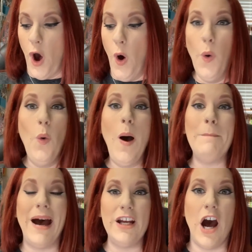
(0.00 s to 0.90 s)
Oh
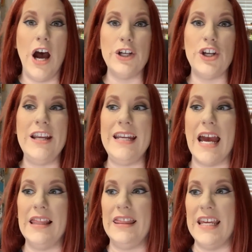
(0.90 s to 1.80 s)
my gosh,
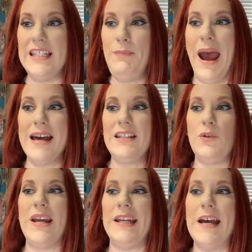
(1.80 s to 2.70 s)
yeah, this
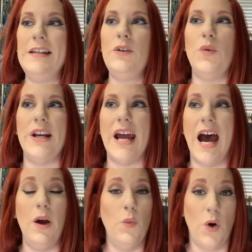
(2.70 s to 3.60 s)
past weekend when
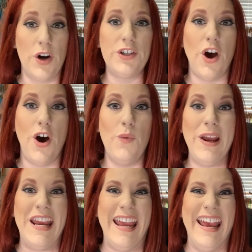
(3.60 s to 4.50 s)
I worked all
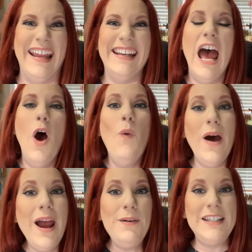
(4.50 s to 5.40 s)
weekend,
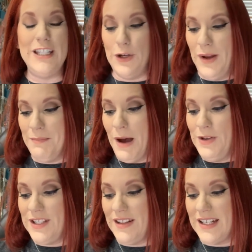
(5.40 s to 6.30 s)
what I was doing
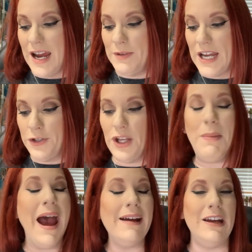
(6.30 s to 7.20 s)
most of the time was actually
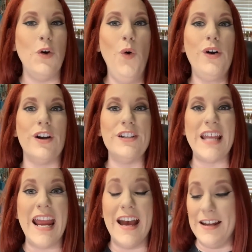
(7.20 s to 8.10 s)
packing
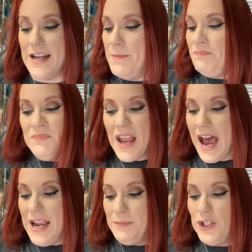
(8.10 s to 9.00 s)
orders, and
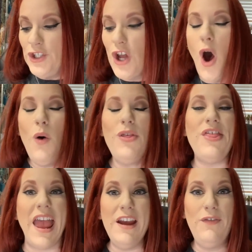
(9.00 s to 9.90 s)
I am so
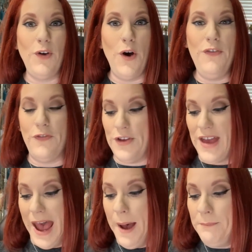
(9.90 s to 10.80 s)
thankful for
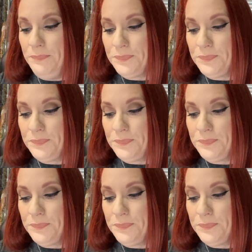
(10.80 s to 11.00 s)
that.